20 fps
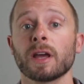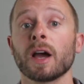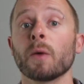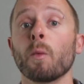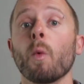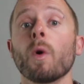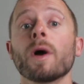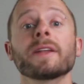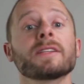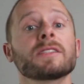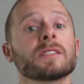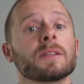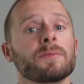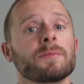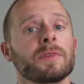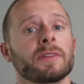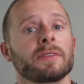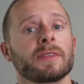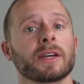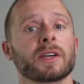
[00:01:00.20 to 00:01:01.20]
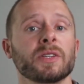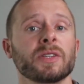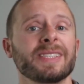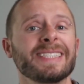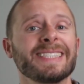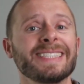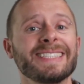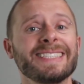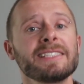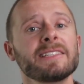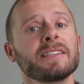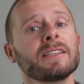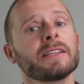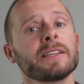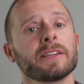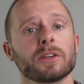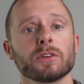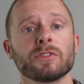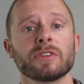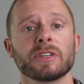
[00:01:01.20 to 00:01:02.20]
I wanted something that could easily
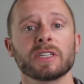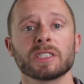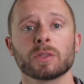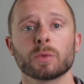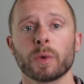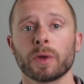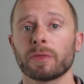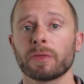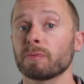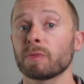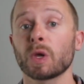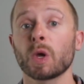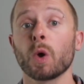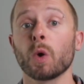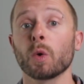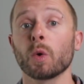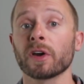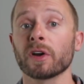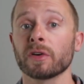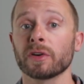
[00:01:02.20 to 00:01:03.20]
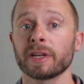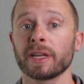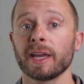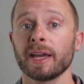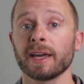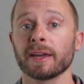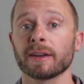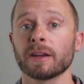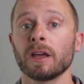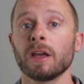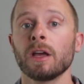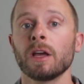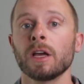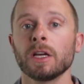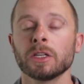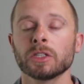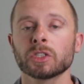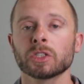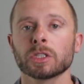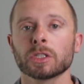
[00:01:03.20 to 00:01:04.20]
interface with the code I already had,
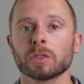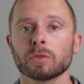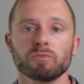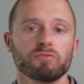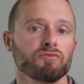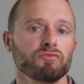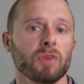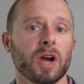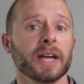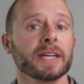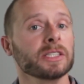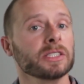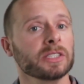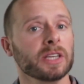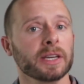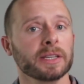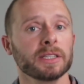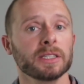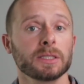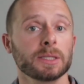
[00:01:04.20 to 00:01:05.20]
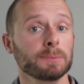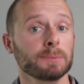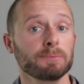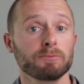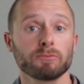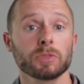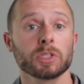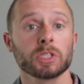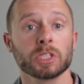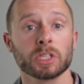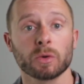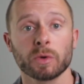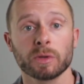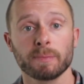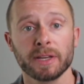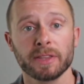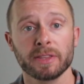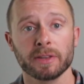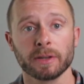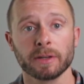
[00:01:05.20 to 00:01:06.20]
so I decided to stick with
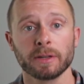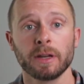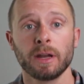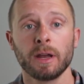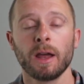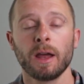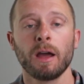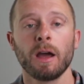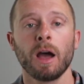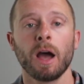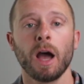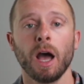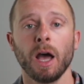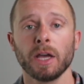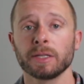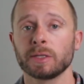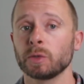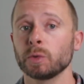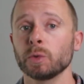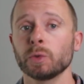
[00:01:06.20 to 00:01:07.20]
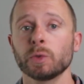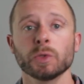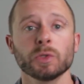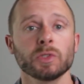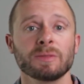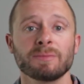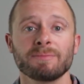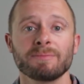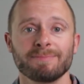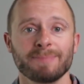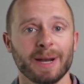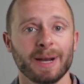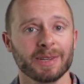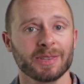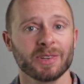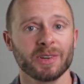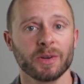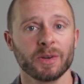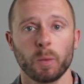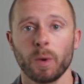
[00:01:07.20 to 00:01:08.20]
Python. I Googled
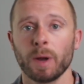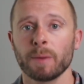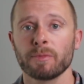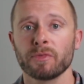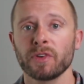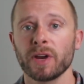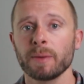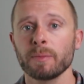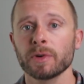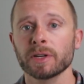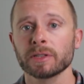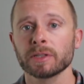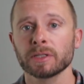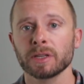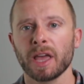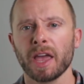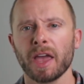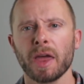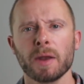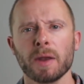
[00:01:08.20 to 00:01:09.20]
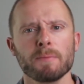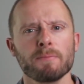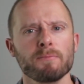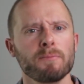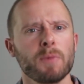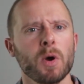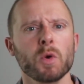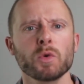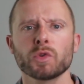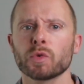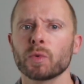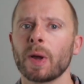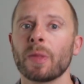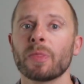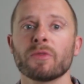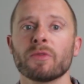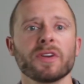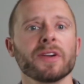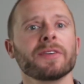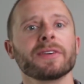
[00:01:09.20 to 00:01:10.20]
Python web frameworks and poked around
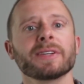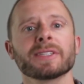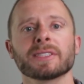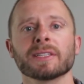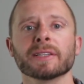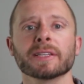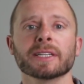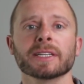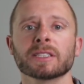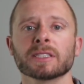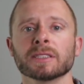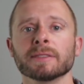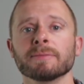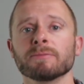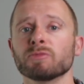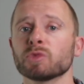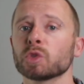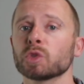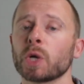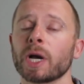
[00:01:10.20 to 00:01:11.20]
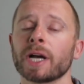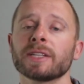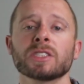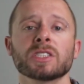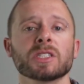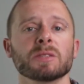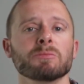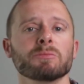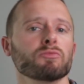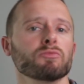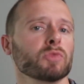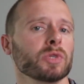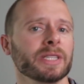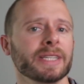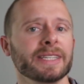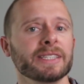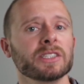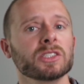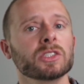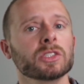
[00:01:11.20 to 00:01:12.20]
the various links and tried some
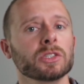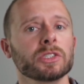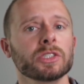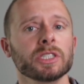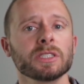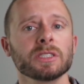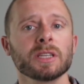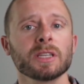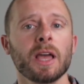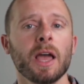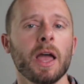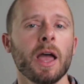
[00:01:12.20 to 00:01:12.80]
related searches.